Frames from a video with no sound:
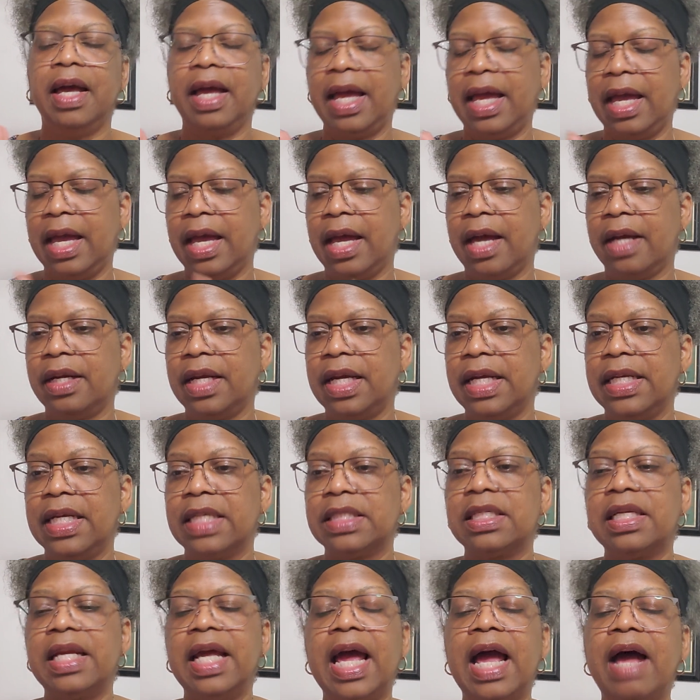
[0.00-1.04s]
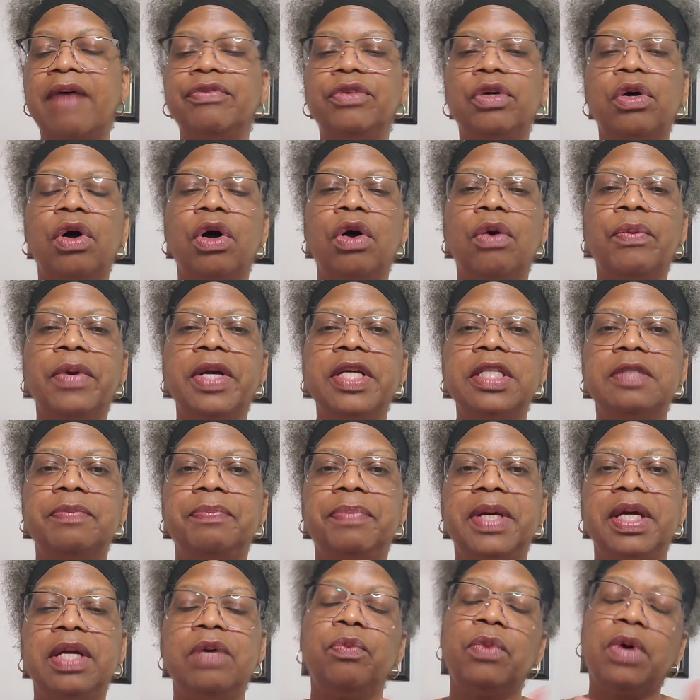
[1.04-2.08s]
And it doesn't have to always
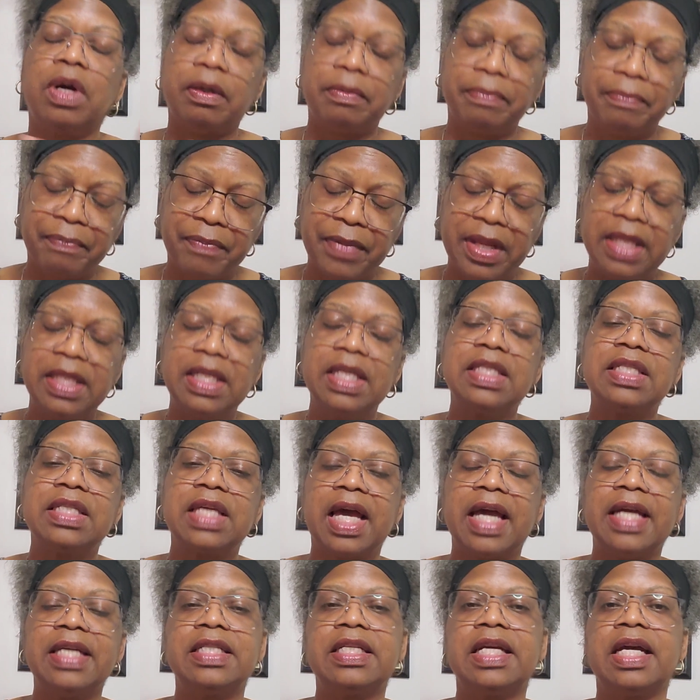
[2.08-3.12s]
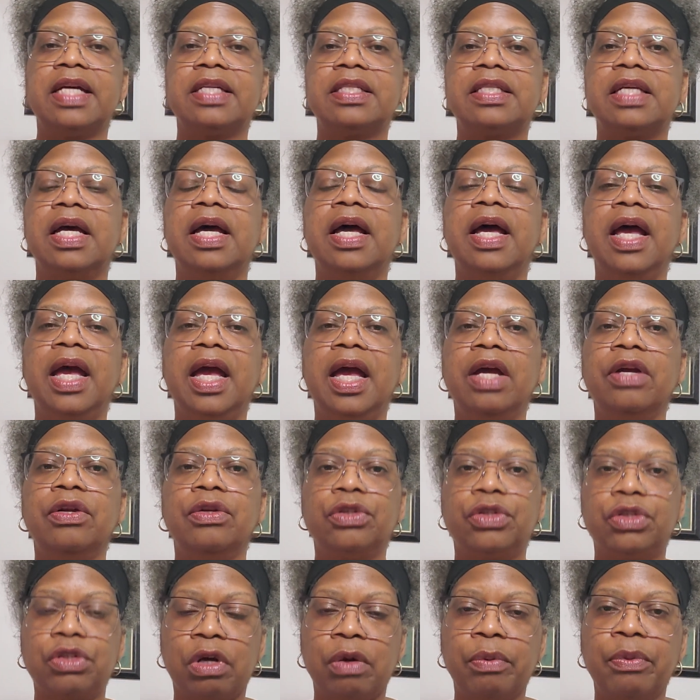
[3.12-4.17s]
be, well, in this case, yes,
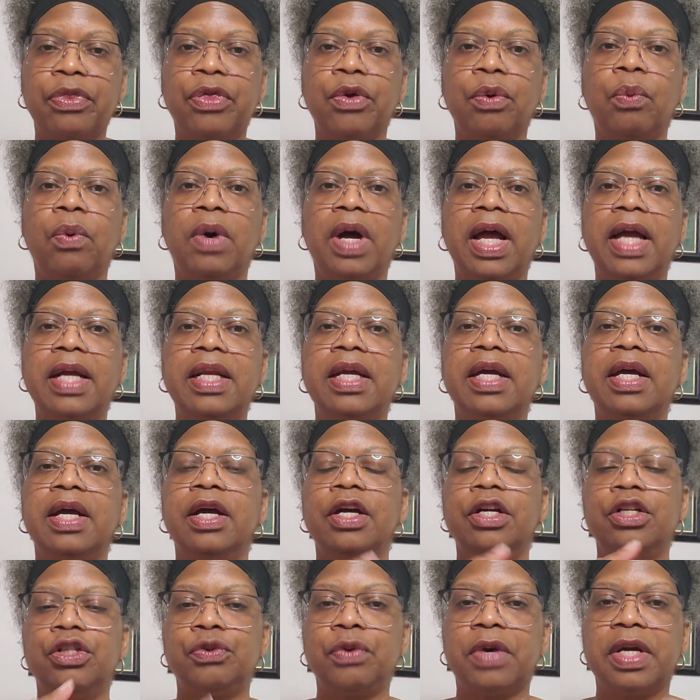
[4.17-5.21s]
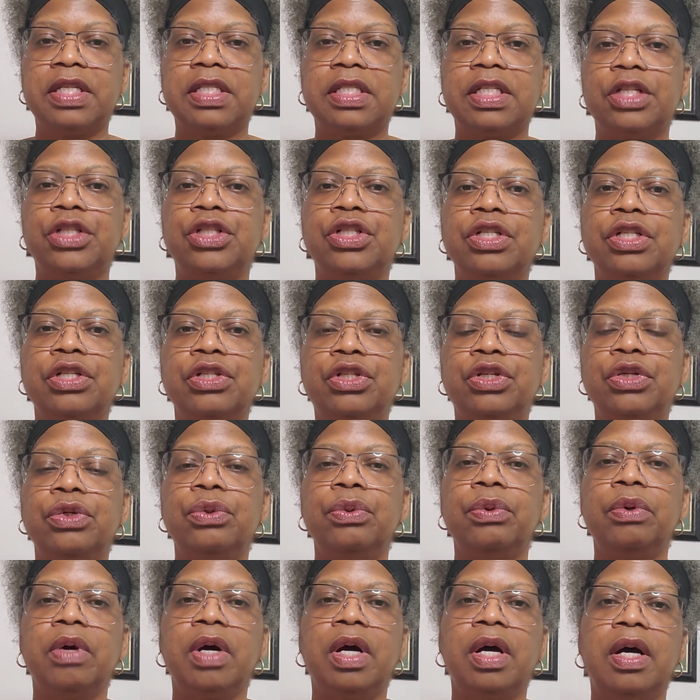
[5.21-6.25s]
it'll start with a white, transition
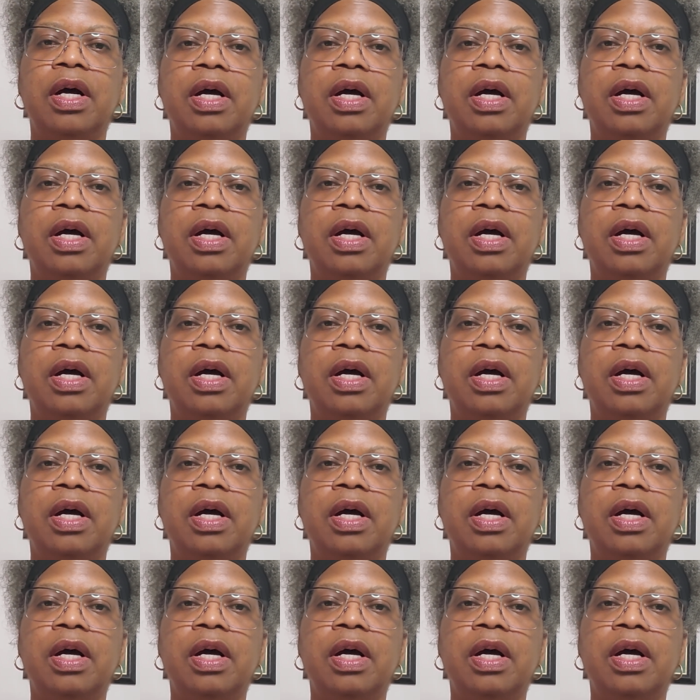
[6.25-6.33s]
into